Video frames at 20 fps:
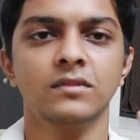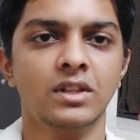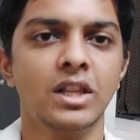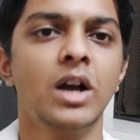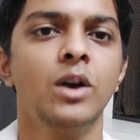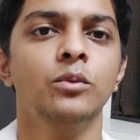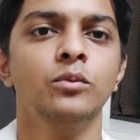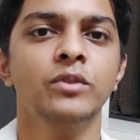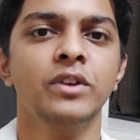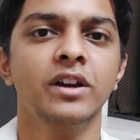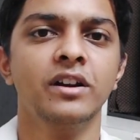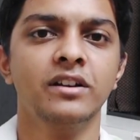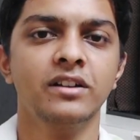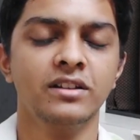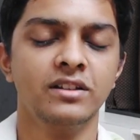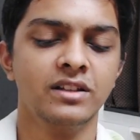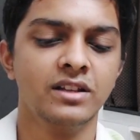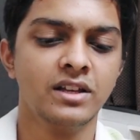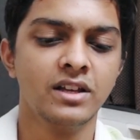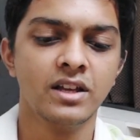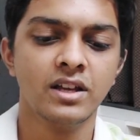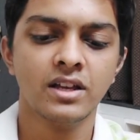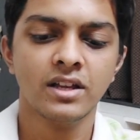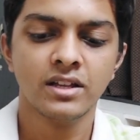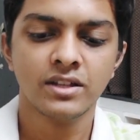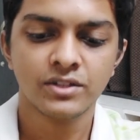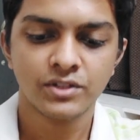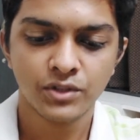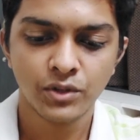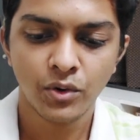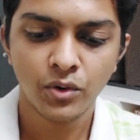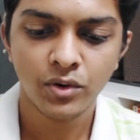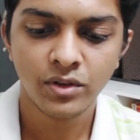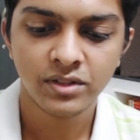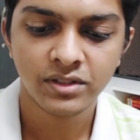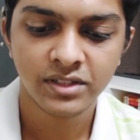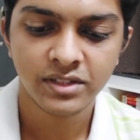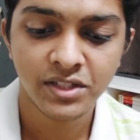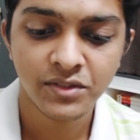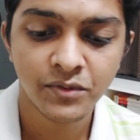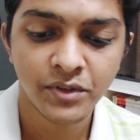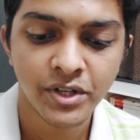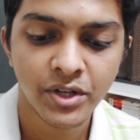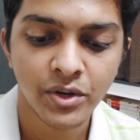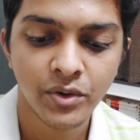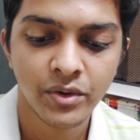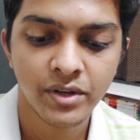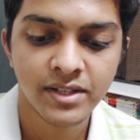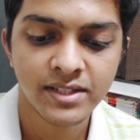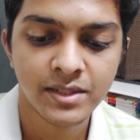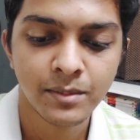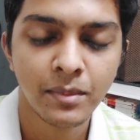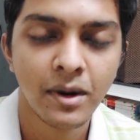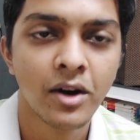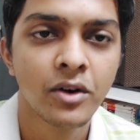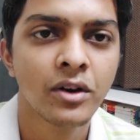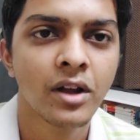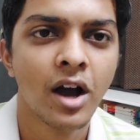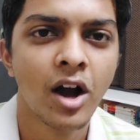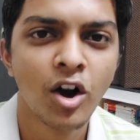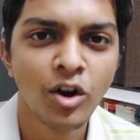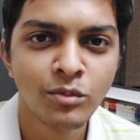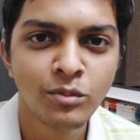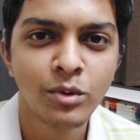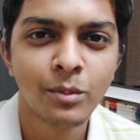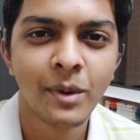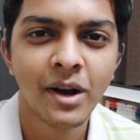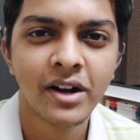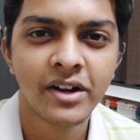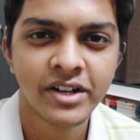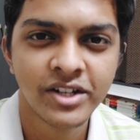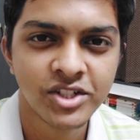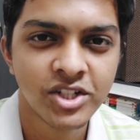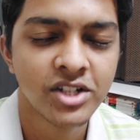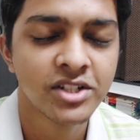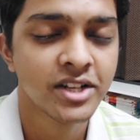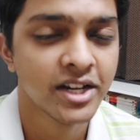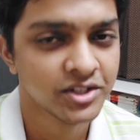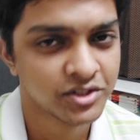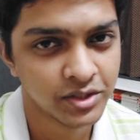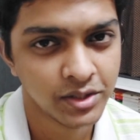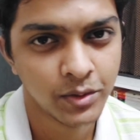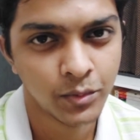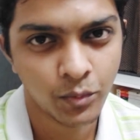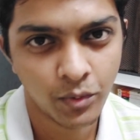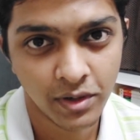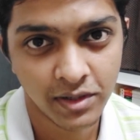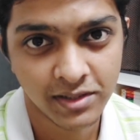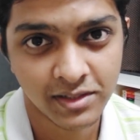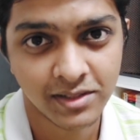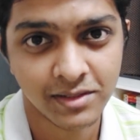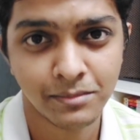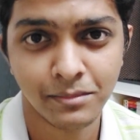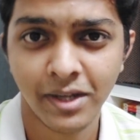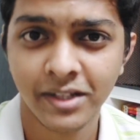Now we are done. So this video is about how mobile recharge actually works.